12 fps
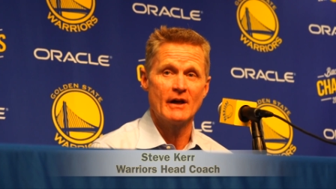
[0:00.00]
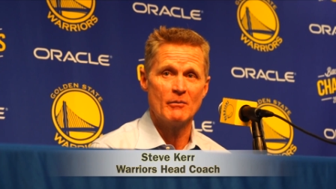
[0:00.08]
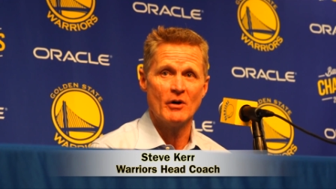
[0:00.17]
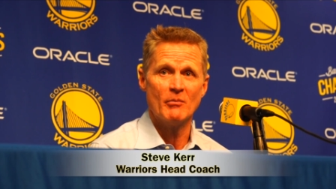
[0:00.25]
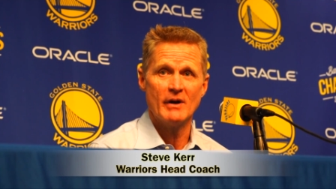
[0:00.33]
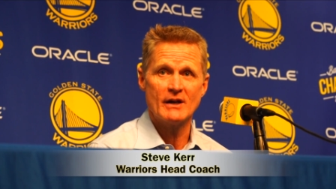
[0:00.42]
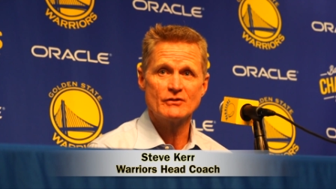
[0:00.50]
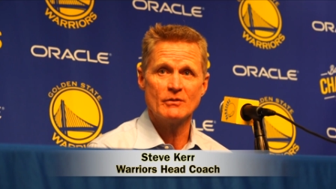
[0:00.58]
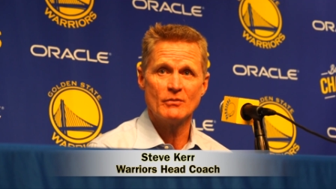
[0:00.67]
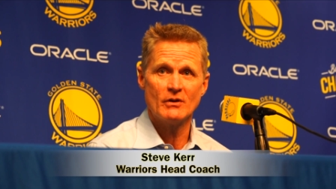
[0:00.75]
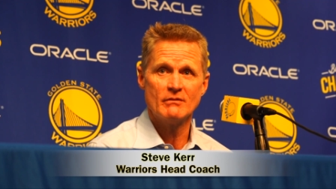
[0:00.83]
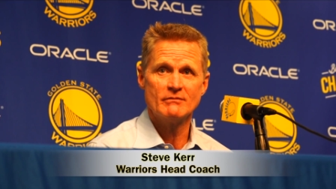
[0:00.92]
that about
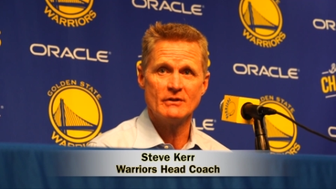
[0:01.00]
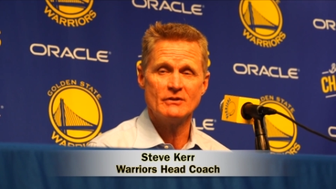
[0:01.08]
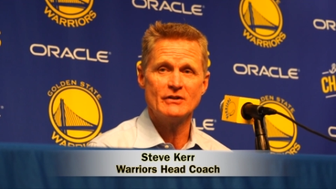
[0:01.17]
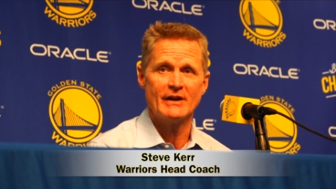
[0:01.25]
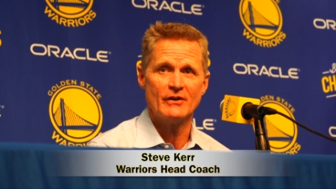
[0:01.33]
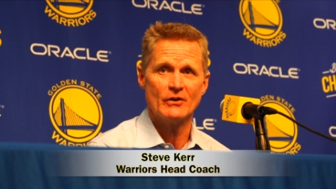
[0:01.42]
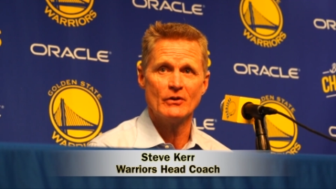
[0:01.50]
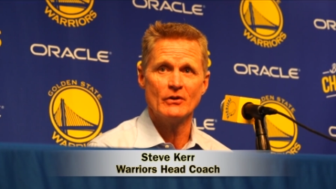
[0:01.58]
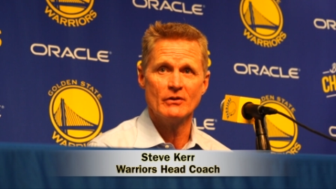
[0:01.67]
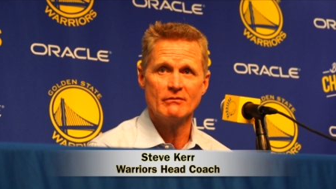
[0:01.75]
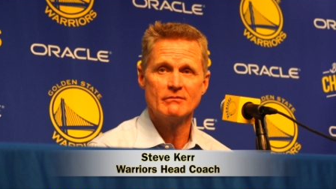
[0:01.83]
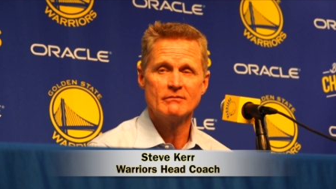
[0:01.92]
basketball. You tend to
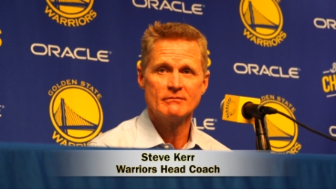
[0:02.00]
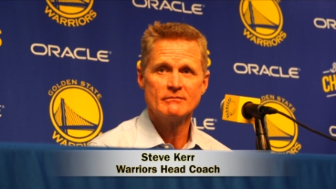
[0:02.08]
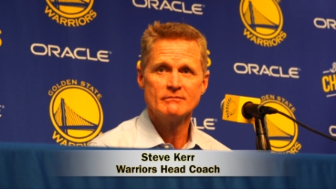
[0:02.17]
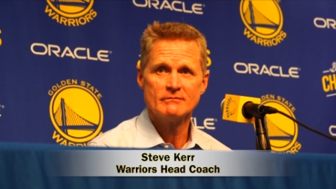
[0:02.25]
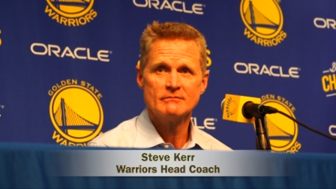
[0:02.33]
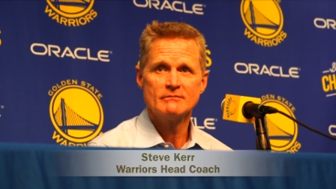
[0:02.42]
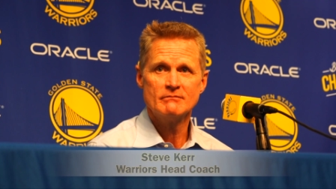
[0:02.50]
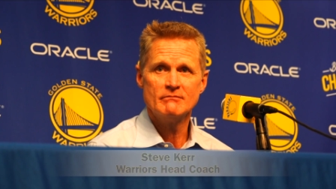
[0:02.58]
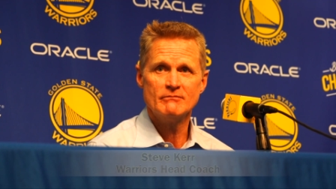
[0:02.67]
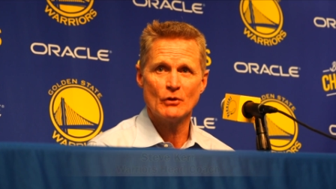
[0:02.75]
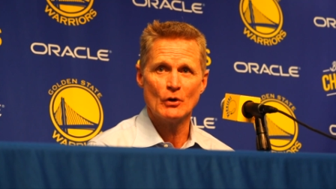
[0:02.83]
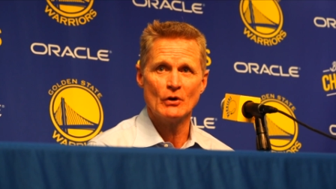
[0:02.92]
earn,
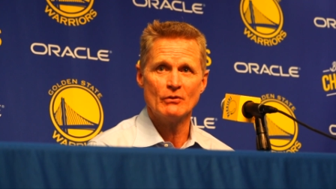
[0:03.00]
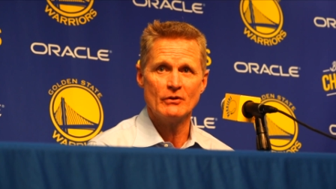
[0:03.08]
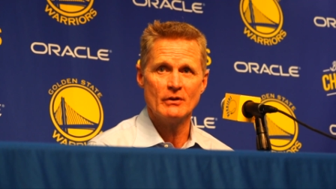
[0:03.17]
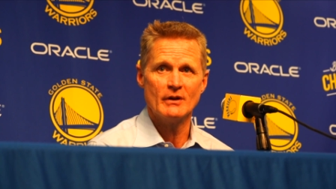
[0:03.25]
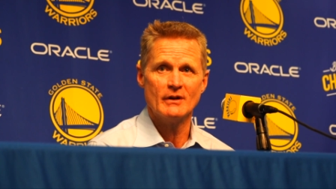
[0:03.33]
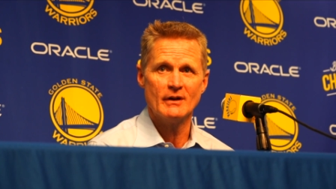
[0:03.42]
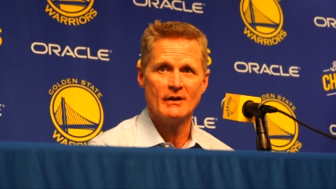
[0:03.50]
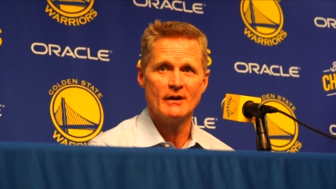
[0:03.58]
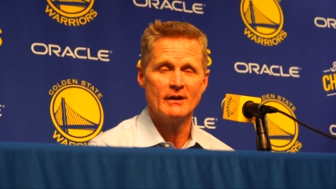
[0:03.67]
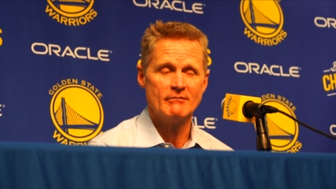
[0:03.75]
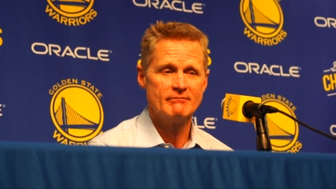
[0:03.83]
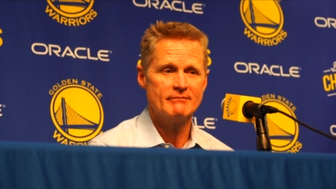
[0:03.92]
earn
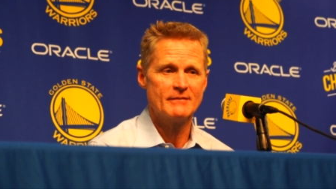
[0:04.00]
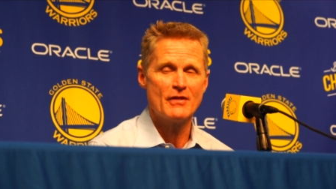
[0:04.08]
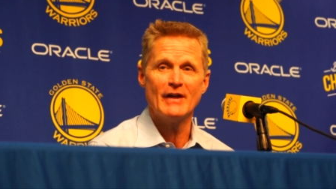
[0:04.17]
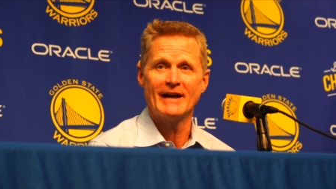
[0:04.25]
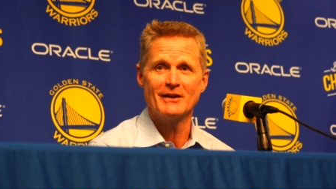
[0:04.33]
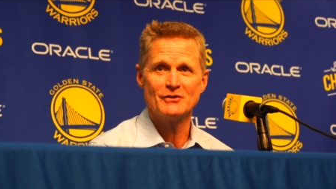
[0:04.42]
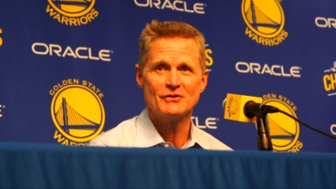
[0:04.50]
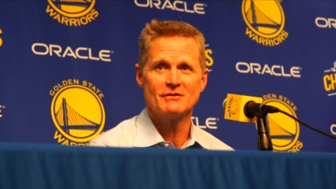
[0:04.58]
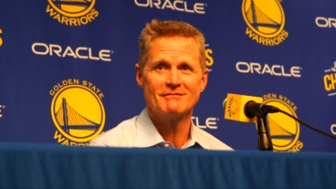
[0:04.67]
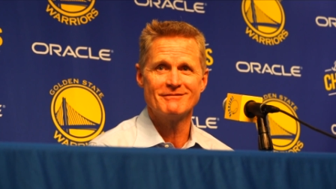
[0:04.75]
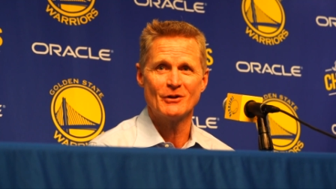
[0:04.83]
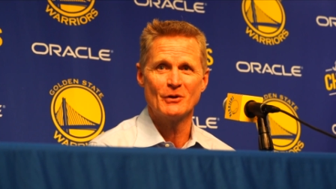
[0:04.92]
uh, things,
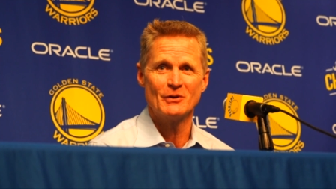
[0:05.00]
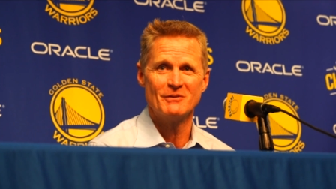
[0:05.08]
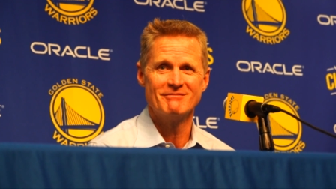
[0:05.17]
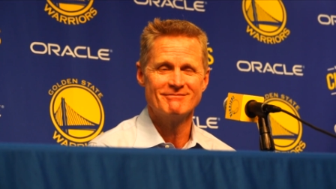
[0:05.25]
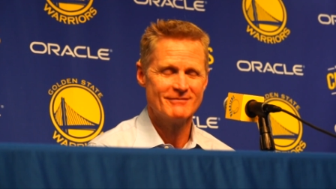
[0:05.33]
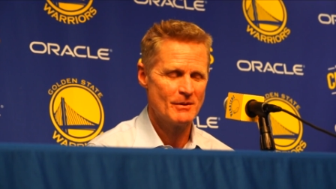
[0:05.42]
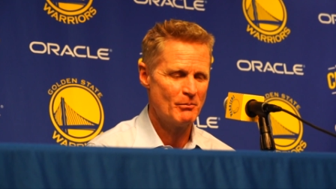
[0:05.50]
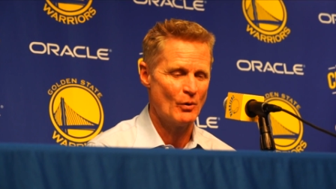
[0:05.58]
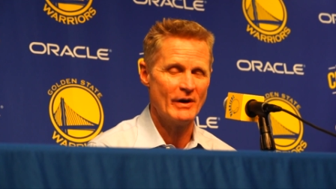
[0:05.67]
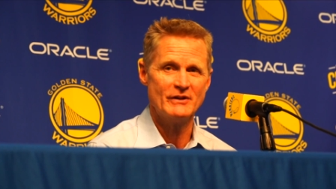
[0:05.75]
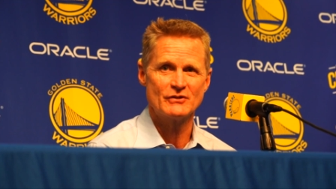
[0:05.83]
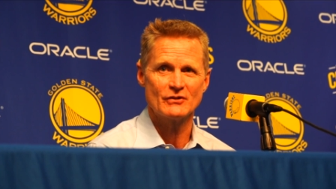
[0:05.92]
earn
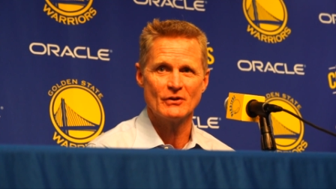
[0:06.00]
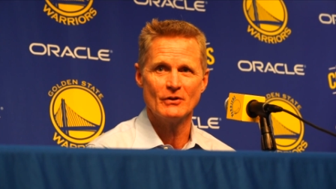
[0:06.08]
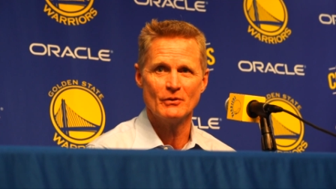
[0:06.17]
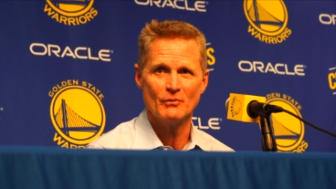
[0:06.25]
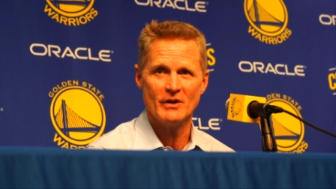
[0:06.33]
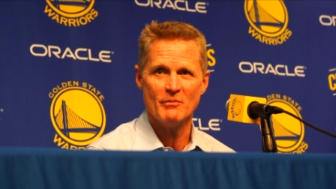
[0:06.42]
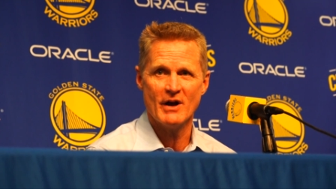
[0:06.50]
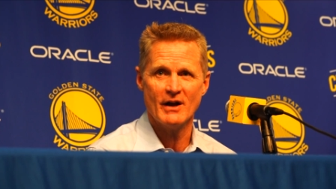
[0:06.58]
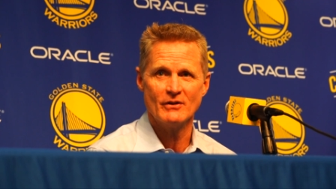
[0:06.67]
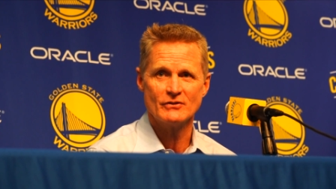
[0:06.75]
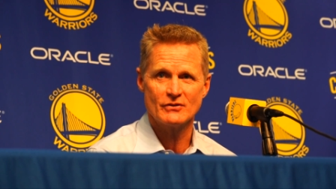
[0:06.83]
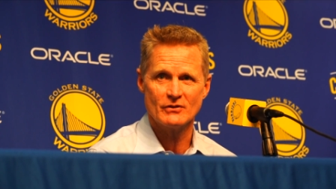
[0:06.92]
points, earn
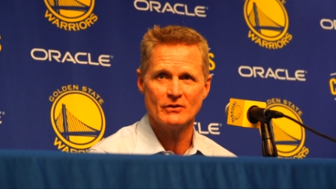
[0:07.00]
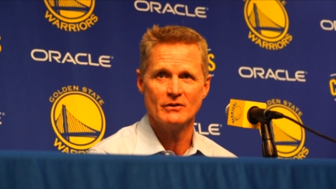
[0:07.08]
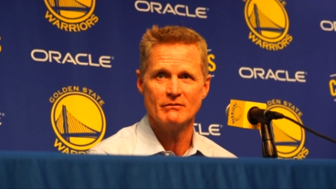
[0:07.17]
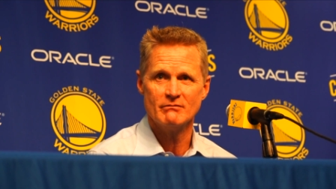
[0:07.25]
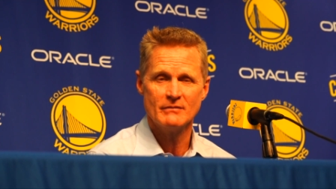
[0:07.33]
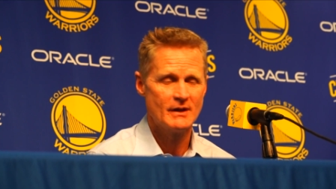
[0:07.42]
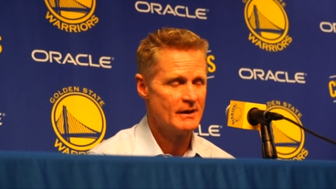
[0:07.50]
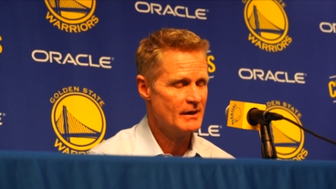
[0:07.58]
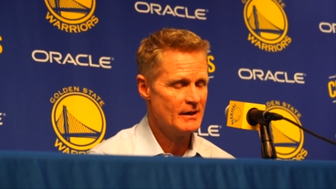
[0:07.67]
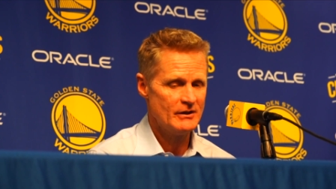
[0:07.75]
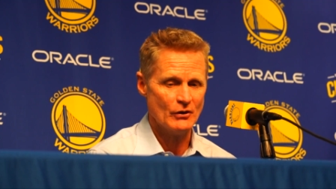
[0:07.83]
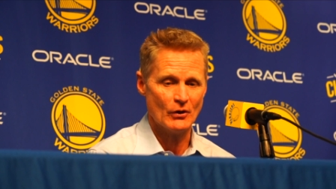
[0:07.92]
rebounds, earn
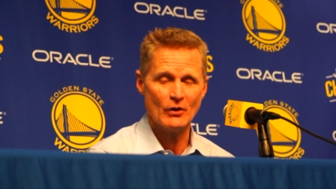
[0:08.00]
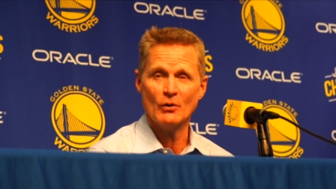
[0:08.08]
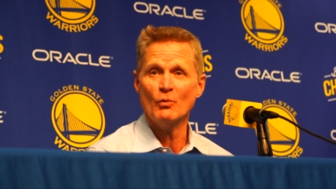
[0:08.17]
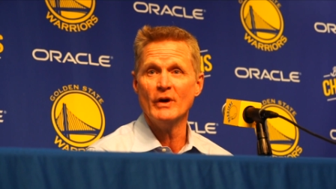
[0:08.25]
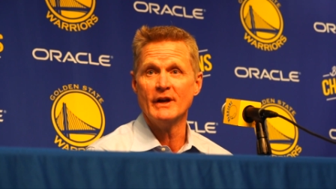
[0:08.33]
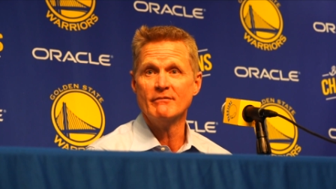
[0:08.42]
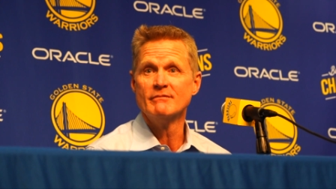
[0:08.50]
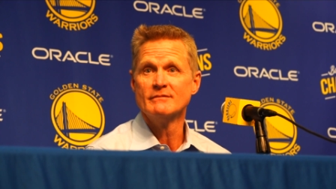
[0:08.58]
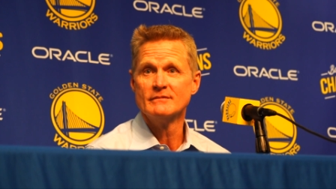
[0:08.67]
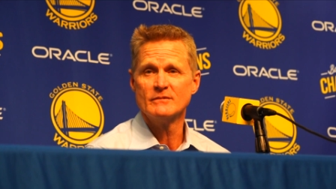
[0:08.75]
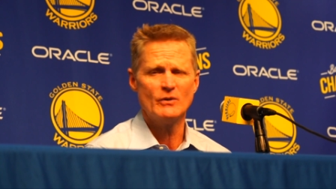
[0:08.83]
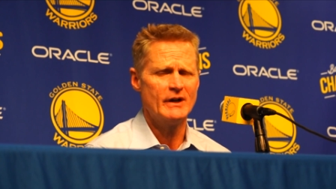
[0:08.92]
you earn a win
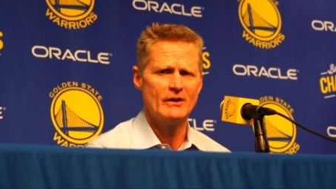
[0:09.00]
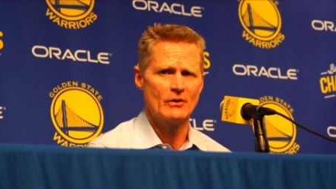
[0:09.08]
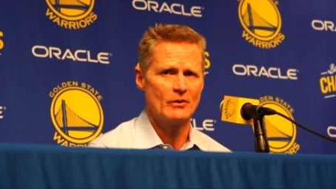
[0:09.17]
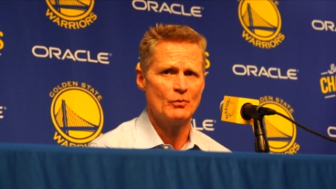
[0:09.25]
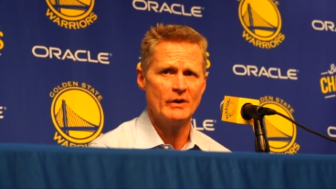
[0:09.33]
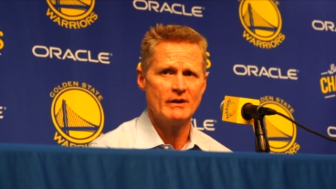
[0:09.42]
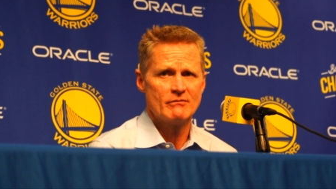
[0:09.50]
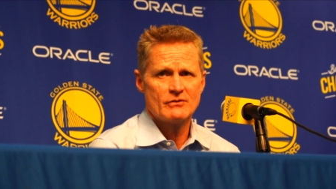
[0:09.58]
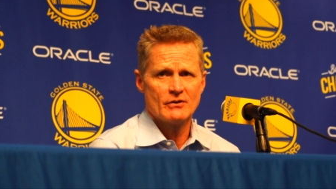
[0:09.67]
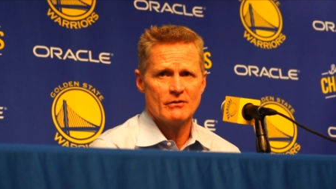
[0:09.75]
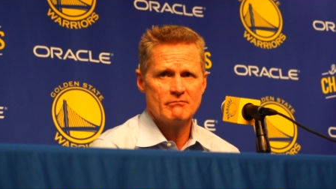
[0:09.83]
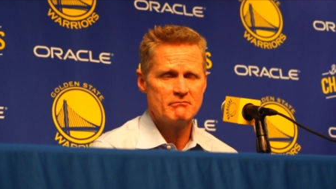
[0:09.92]
we didn't earn a win.
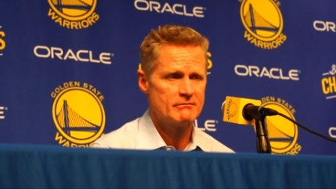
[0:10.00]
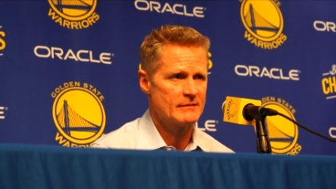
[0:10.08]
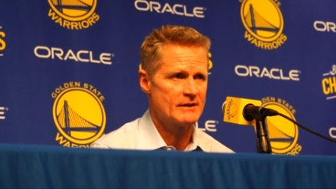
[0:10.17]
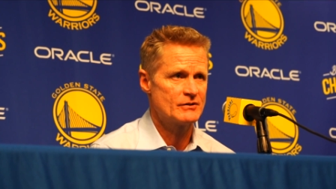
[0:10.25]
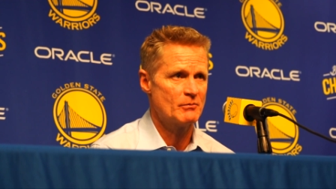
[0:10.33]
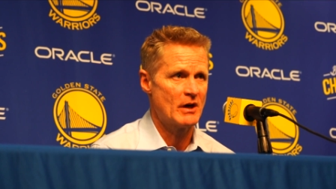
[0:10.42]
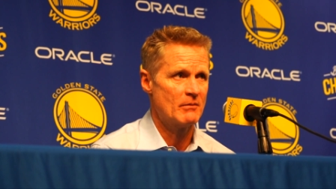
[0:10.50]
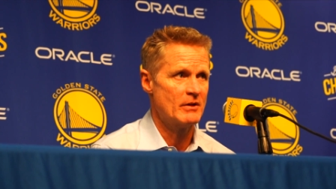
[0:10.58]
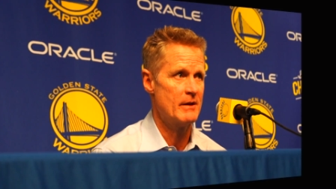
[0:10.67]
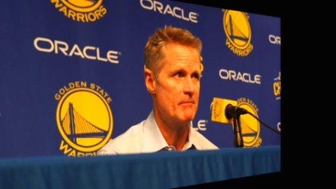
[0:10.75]
So that's the bottom